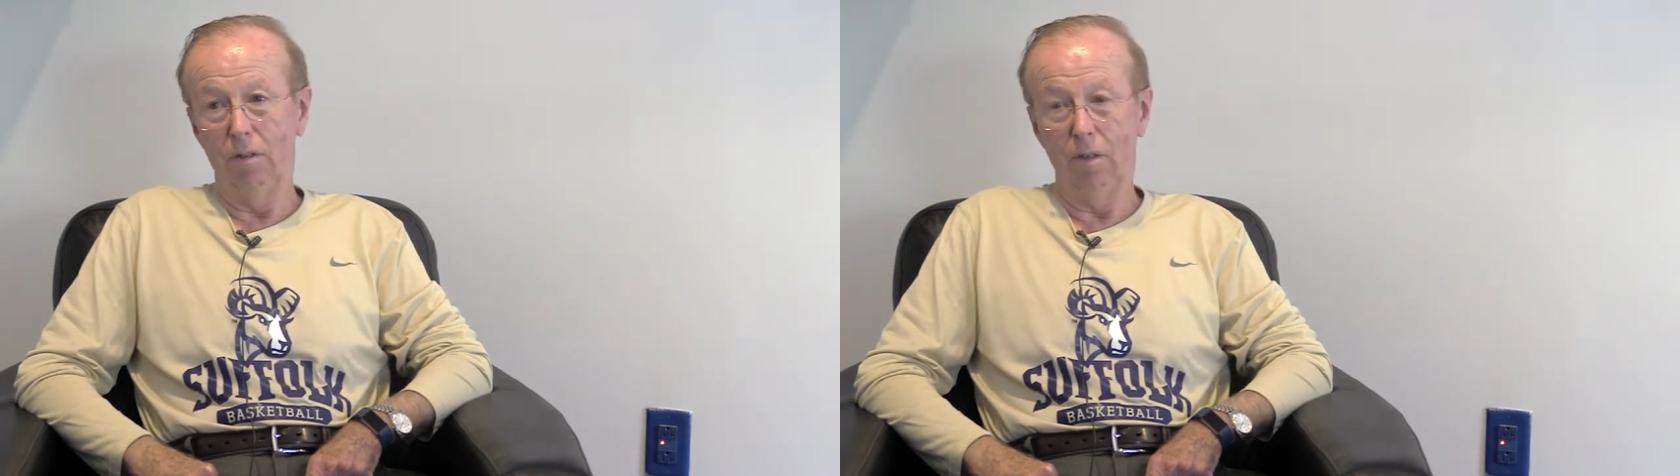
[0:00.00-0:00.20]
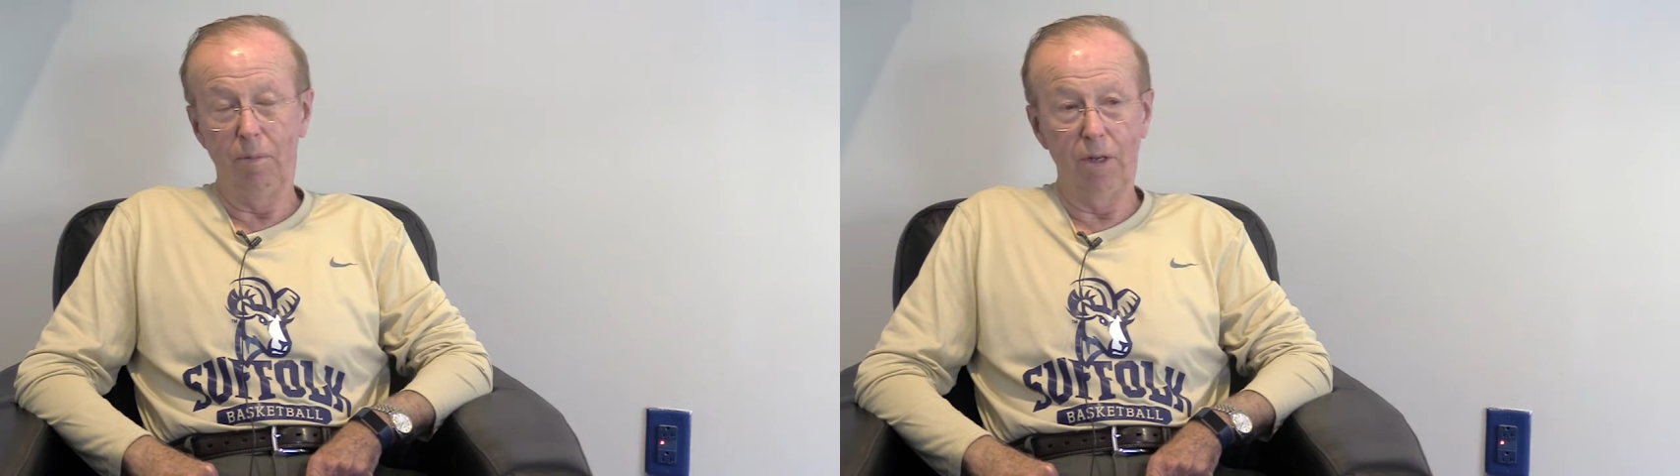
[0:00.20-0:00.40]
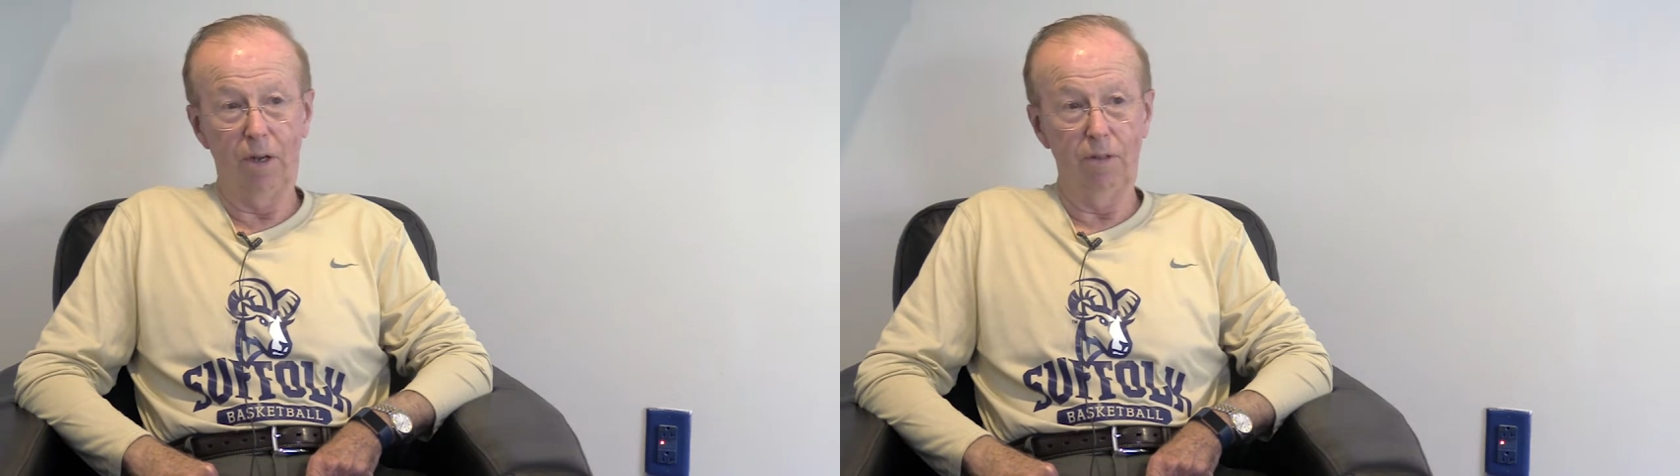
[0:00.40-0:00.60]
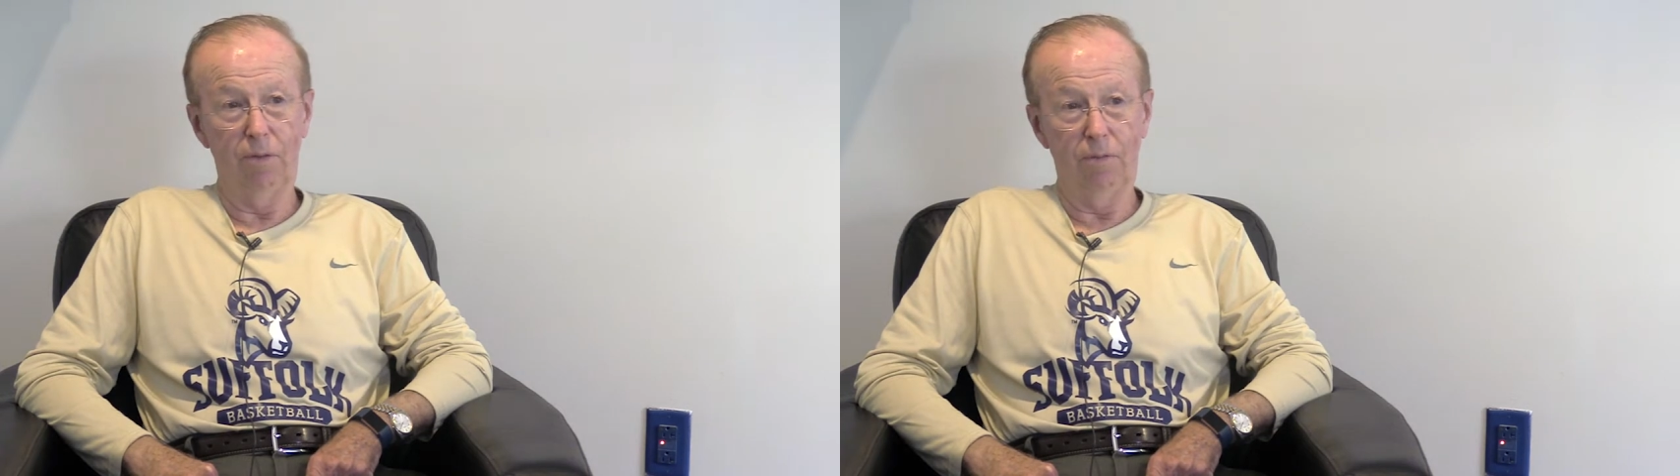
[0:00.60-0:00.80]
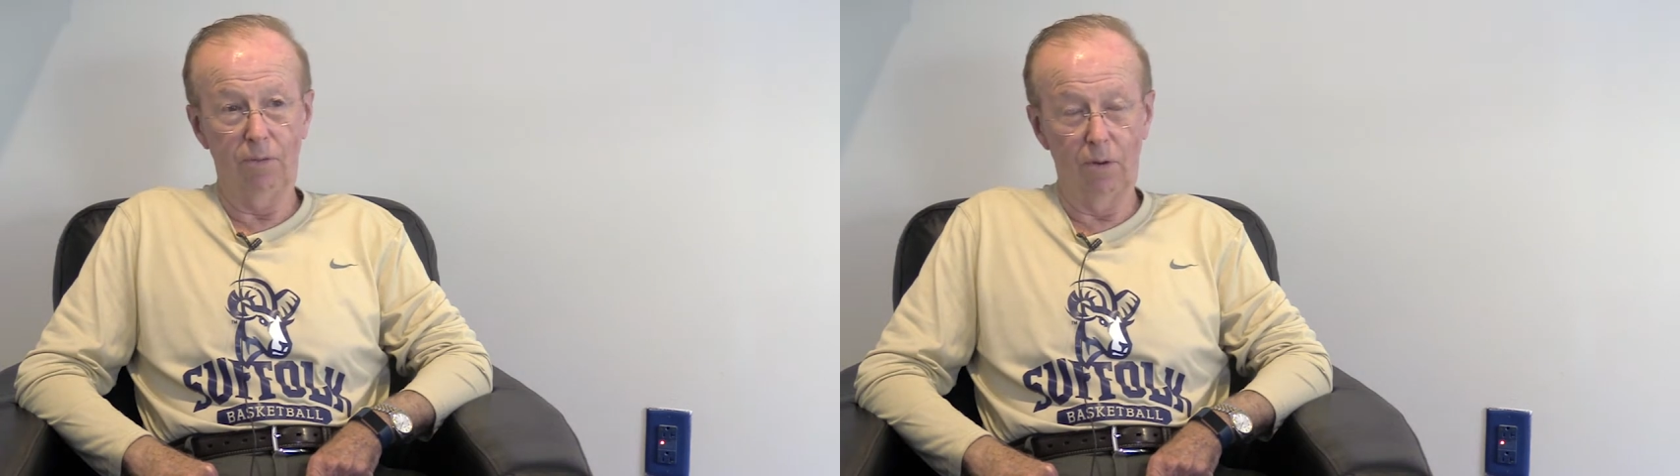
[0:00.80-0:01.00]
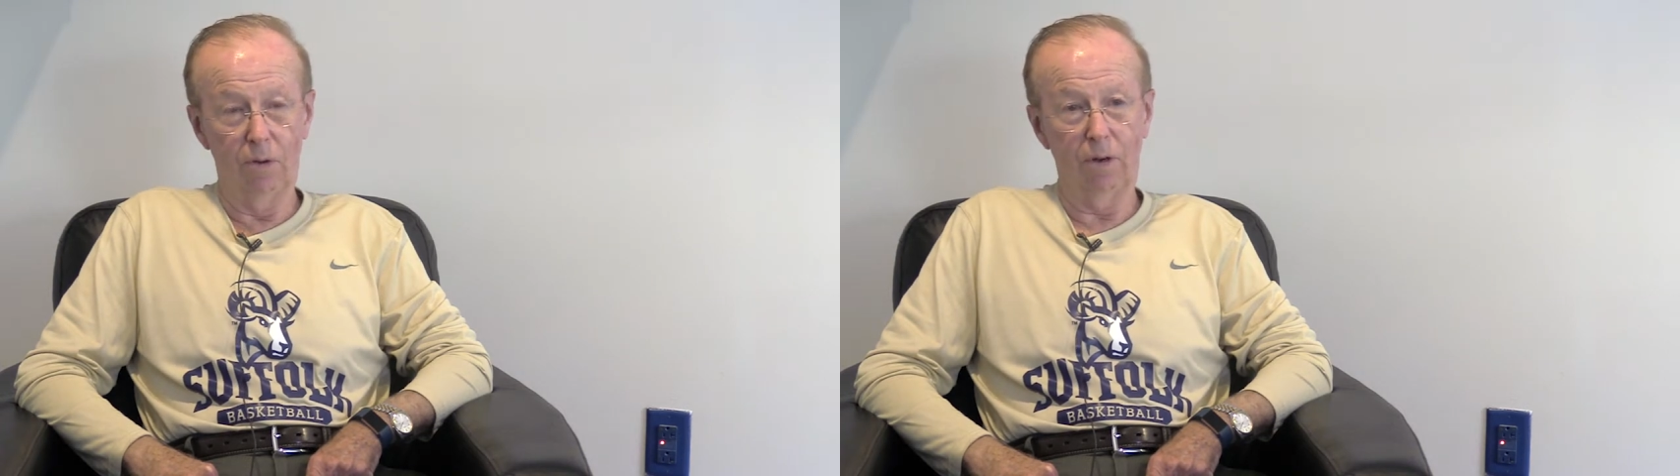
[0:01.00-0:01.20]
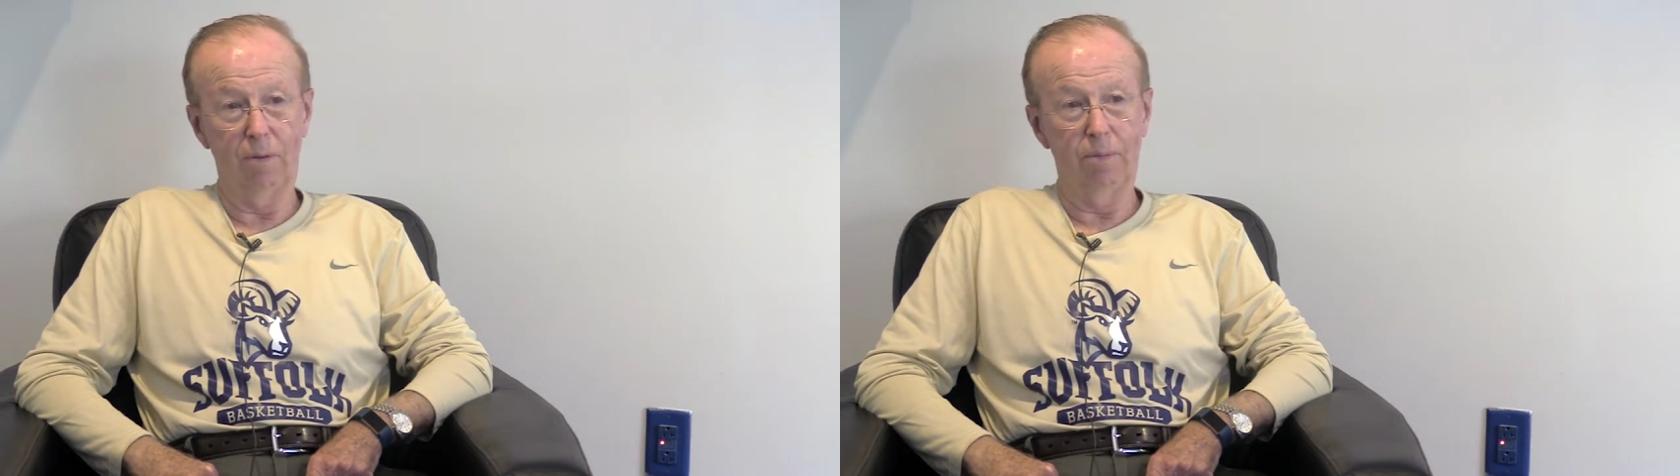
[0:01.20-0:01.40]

to be on the floor